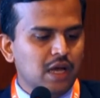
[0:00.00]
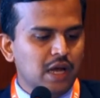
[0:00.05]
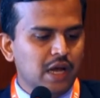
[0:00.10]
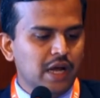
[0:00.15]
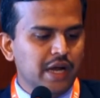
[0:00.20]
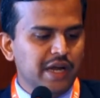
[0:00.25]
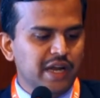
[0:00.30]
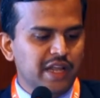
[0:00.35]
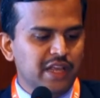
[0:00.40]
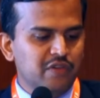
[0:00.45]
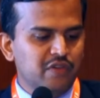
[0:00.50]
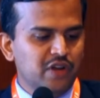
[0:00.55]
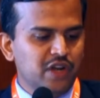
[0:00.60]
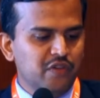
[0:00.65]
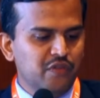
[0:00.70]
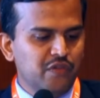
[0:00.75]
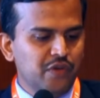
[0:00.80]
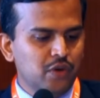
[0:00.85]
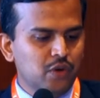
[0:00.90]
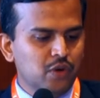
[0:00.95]
And
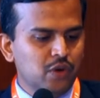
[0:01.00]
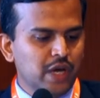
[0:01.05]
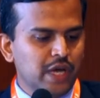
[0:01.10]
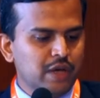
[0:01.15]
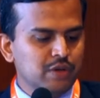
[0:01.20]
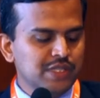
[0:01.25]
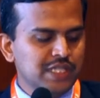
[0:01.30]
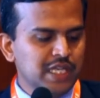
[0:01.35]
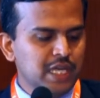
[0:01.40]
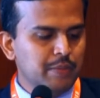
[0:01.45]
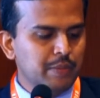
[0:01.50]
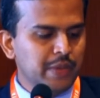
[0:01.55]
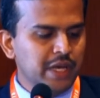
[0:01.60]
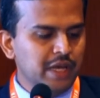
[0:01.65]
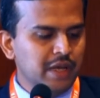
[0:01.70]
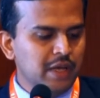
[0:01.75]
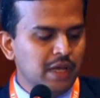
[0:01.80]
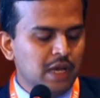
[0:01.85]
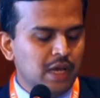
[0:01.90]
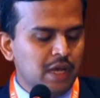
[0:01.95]
even if I have seen
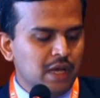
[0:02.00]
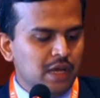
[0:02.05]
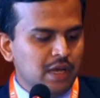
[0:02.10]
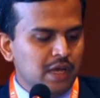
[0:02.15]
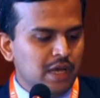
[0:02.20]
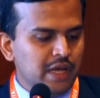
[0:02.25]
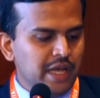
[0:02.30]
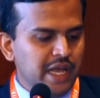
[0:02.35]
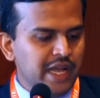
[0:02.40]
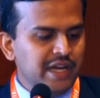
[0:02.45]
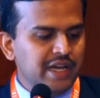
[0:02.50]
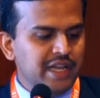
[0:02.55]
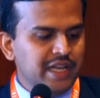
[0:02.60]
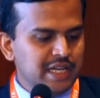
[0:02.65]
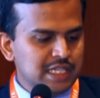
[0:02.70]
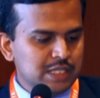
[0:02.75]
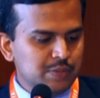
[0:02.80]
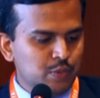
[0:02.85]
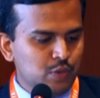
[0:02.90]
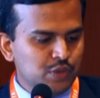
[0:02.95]
my 8
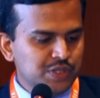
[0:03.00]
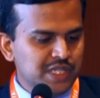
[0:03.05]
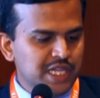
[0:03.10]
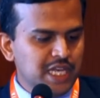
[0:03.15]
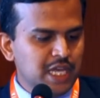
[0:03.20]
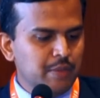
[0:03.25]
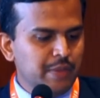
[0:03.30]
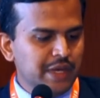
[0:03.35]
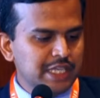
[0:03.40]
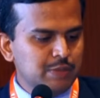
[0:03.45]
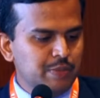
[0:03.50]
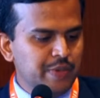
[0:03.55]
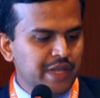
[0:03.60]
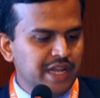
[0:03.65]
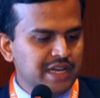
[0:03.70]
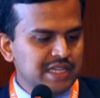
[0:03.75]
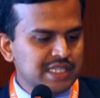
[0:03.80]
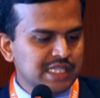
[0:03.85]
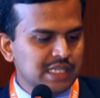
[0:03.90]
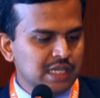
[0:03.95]
years post-DM
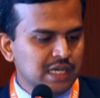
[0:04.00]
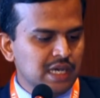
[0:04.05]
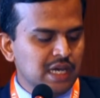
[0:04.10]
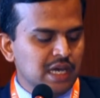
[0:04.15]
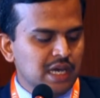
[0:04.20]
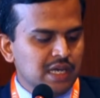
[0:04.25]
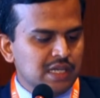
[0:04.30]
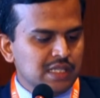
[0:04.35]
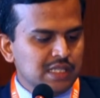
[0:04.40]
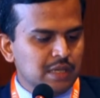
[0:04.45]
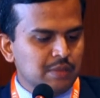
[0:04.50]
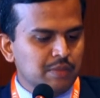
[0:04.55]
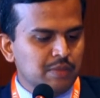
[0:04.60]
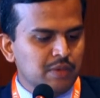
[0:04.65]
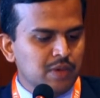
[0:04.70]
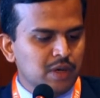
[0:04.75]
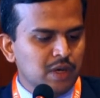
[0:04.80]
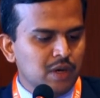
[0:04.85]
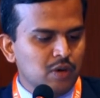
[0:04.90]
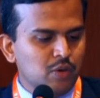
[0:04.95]
experience,
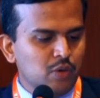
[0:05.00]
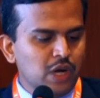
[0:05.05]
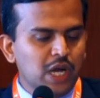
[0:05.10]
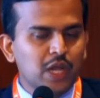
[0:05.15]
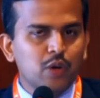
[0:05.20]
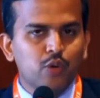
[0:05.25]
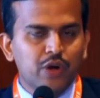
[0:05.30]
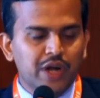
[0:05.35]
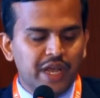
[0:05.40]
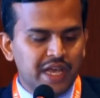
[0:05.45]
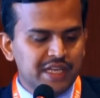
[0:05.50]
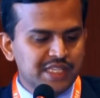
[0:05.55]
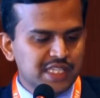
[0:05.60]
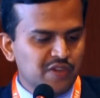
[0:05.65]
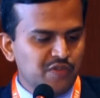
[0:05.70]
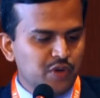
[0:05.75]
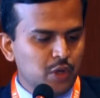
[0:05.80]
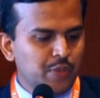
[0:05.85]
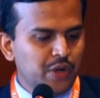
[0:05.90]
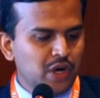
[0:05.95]
only one
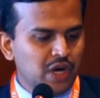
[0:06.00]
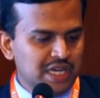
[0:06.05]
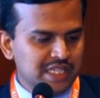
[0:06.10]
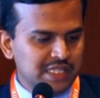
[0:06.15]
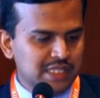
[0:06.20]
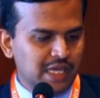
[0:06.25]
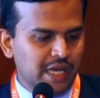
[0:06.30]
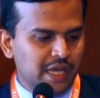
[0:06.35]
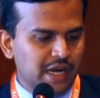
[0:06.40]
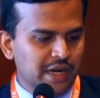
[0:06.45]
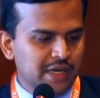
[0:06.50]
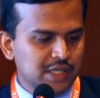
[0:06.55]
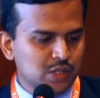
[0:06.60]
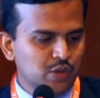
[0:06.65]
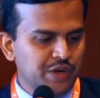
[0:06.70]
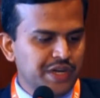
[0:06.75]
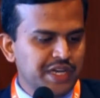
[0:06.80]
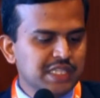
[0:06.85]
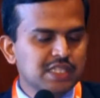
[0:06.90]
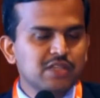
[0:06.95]
case of tuberculous thyroid.
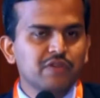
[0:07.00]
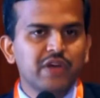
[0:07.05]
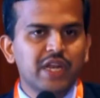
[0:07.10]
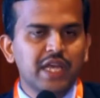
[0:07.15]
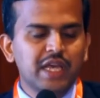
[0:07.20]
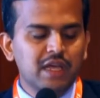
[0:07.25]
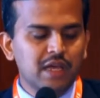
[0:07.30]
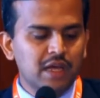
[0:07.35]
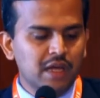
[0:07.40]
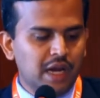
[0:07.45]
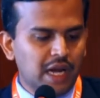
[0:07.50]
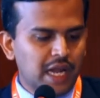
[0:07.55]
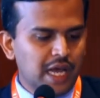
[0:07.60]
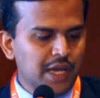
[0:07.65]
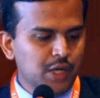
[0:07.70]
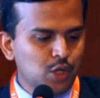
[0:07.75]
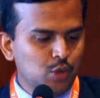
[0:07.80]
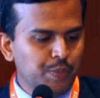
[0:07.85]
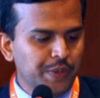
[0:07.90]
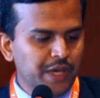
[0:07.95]
So it is very
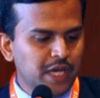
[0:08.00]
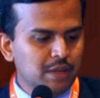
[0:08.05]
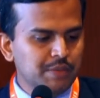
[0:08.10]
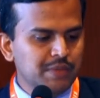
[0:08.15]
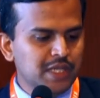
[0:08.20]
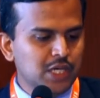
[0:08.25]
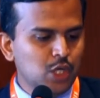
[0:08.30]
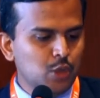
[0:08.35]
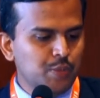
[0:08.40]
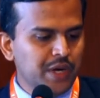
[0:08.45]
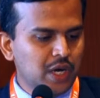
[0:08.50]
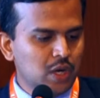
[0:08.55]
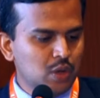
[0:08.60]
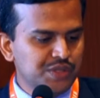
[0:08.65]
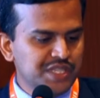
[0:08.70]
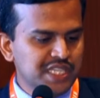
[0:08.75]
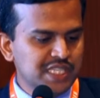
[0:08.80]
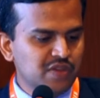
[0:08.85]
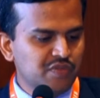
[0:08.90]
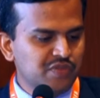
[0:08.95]
rare to pick up the
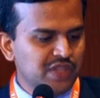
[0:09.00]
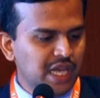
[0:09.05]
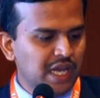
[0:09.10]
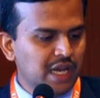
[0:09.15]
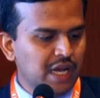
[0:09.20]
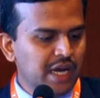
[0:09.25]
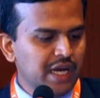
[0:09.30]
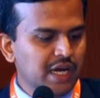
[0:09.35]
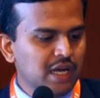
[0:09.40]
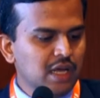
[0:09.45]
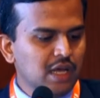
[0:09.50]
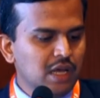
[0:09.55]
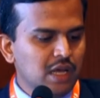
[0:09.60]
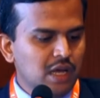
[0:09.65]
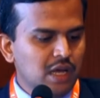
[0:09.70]
tuberculosis of thyroid,